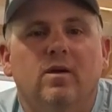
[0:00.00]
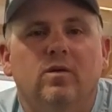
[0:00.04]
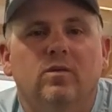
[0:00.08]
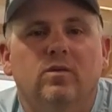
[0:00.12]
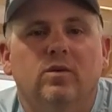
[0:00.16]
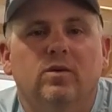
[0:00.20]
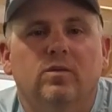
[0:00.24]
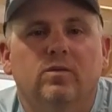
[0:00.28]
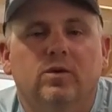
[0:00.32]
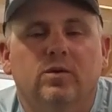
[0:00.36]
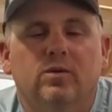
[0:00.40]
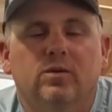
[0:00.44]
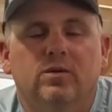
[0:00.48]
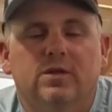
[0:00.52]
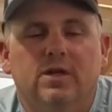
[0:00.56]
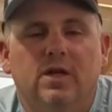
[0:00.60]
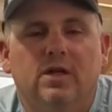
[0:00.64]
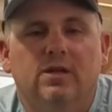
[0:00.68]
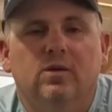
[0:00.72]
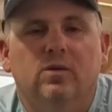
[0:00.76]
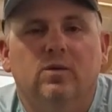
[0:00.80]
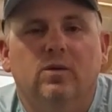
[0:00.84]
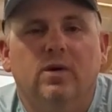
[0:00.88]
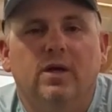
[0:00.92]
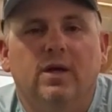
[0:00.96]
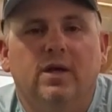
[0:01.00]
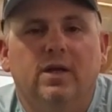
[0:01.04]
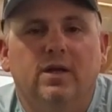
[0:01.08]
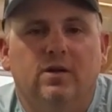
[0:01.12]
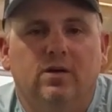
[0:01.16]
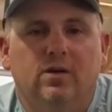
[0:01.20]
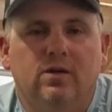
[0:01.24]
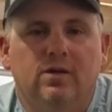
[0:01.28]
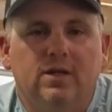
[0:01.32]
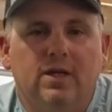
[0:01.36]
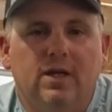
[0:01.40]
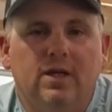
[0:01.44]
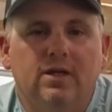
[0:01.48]
when we was at the weigh-in
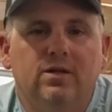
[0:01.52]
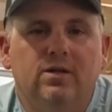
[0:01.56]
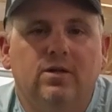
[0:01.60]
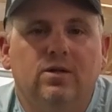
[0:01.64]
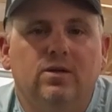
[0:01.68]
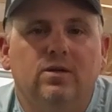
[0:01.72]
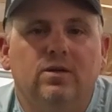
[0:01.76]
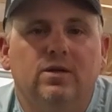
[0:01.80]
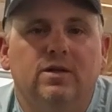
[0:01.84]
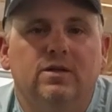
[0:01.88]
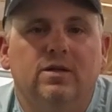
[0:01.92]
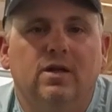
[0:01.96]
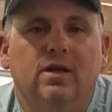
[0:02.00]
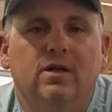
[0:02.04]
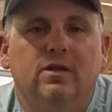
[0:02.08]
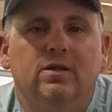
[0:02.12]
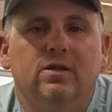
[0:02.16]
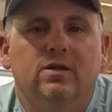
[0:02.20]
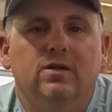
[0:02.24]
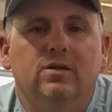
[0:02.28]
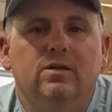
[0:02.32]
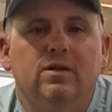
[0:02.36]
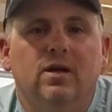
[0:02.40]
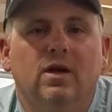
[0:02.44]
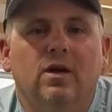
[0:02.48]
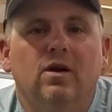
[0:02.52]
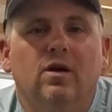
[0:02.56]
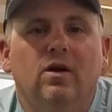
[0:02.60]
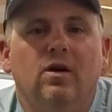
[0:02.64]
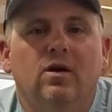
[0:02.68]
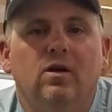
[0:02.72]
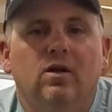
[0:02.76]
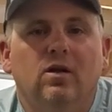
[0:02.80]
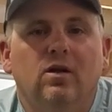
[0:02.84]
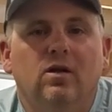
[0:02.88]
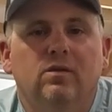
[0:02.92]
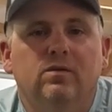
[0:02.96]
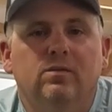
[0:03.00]
on day 2, he's like, dude, I
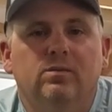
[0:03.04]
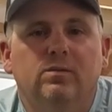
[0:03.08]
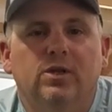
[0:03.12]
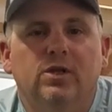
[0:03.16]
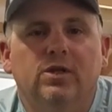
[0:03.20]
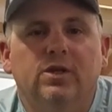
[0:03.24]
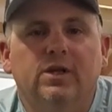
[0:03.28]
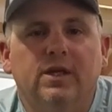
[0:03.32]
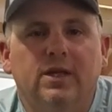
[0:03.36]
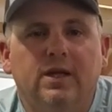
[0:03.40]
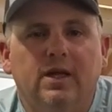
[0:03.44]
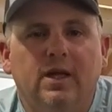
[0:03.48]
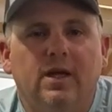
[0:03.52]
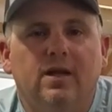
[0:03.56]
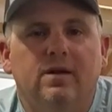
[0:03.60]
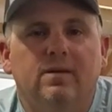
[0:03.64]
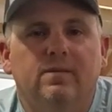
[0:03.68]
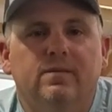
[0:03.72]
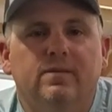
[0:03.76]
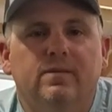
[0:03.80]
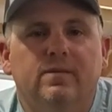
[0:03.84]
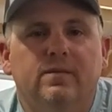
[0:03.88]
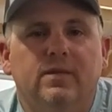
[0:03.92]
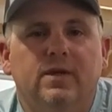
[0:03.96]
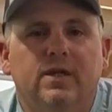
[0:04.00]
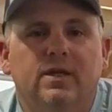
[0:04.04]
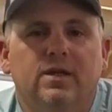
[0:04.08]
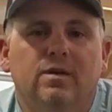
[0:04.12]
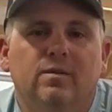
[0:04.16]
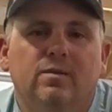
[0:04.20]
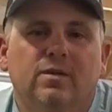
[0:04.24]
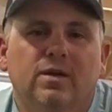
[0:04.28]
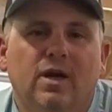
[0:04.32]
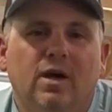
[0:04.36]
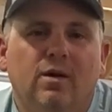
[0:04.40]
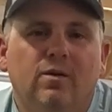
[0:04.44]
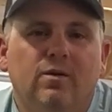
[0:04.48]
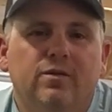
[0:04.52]
caught all of them looking at him. And him
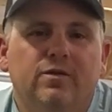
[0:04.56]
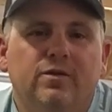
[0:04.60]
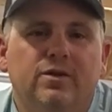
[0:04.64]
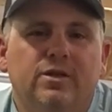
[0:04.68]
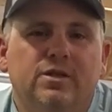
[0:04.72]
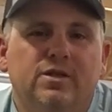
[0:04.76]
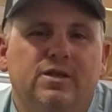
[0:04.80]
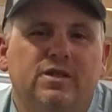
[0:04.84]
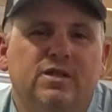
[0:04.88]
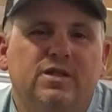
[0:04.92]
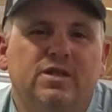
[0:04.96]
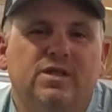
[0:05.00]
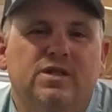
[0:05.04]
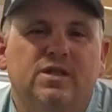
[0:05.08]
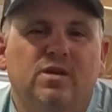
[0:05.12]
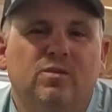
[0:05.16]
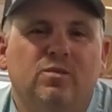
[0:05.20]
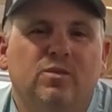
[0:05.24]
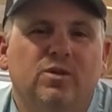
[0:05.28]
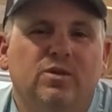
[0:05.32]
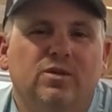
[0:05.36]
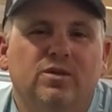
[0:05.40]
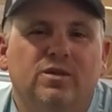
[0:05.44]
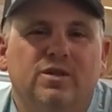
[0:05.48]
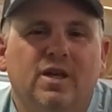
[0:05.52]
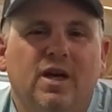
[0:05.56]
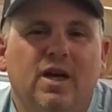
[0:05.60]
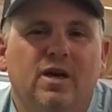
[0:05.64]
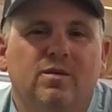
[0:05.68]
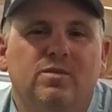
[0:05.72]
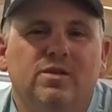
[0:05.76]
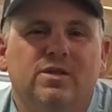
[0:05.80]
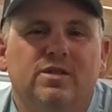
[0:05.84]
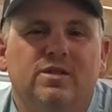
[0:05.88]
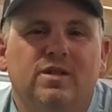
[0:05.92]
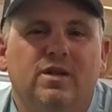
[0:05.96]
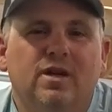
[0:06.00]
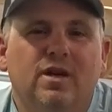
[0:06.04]
and I were fishing similar
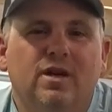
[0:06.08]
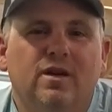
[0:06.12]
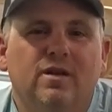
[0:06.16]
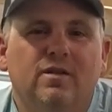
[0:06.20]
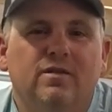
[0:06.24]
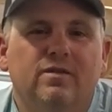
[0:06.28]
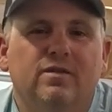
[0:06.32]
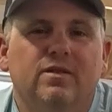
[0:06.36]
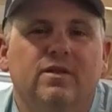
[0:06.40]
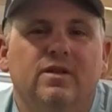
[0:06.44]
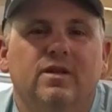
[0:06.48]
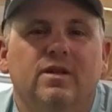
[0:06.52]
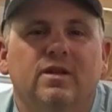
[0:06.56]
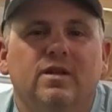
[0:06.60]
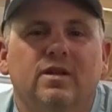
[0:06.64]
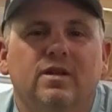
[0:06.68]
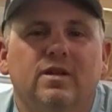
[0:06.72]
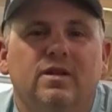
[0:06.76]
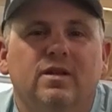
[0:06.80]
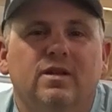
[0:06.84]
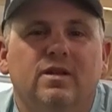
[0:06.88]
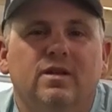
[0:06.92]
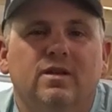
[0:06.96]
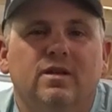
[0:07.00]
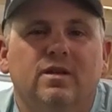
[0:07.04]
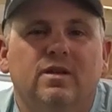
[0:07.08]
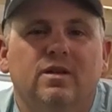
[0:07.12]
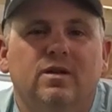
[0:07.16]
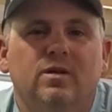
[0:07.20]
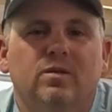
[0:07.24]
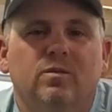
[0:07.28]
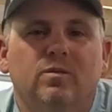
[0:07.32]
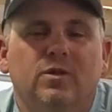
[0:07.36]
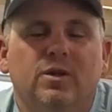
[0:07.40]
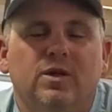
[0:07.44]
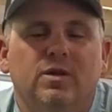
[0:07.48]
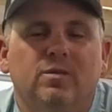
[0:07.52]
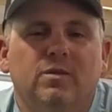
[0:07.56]
type stuff.
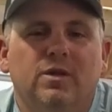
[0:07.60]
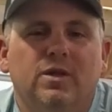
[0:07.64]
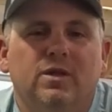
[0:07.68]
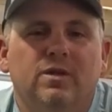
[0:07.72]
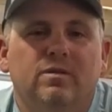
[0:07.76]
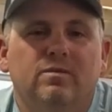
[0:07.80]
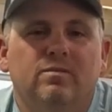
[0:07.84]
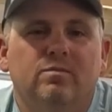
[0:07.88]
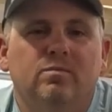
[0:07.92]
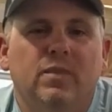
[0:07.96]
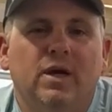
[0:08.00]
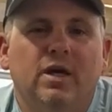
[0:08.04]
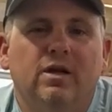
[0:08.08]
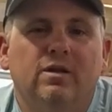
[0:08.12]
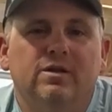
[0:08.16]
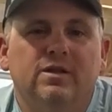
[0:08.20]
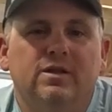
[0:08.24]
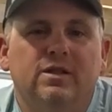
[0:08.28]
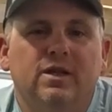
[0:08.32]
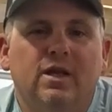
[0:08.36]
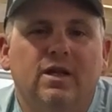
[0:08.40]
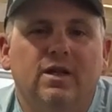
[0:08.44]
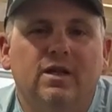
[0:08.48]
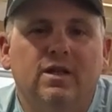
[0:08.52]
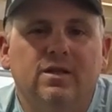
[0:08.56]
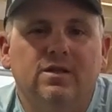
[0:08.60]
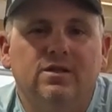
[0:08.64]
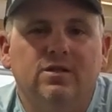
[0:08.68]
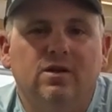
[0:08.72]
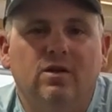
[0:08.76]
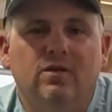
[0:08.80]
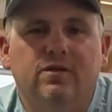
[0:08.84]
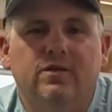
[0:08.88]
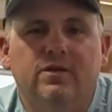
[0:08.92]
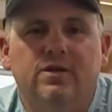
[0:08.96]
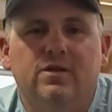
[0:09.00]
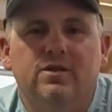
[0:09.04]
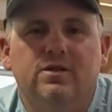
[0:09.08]
We had been bouncing ideas
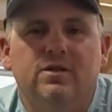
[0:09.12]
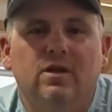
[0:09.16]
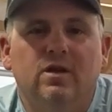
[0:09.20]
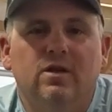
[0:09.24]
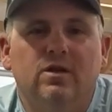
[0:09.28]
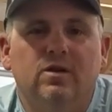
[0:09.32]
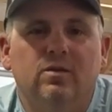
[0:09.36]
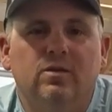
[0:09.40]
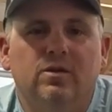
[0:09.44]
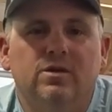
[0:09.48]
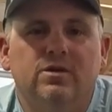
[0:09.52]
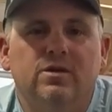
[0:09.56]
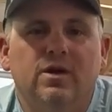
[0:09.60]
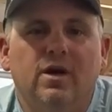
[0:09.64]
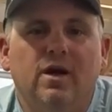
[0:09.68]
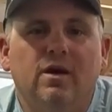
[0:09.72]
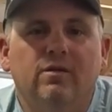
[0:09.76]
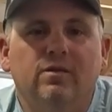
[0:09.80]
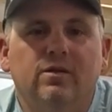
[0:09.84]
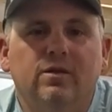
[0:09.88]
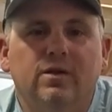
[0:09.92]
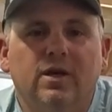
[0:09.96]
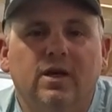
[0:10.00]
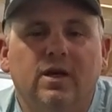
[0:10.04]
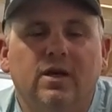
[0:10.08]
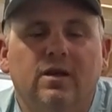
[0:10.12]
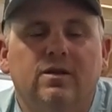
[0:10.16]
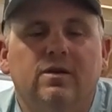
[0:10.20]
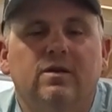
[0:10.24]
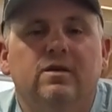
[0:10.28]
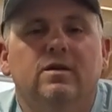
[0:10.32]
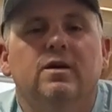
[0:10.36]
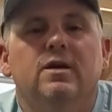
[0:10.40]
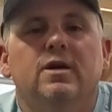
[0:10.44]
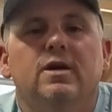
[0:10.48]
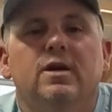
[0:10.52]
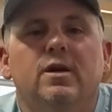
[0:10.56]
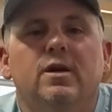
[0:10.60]
off each other. We traveled together.